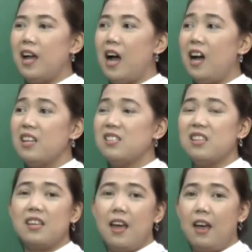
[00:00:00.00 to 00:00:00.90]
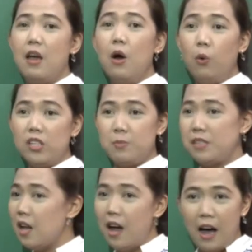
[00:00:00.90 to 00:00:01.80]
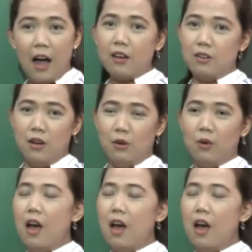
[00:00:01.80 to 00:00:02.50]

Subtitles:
I-D-K, which means I don't know.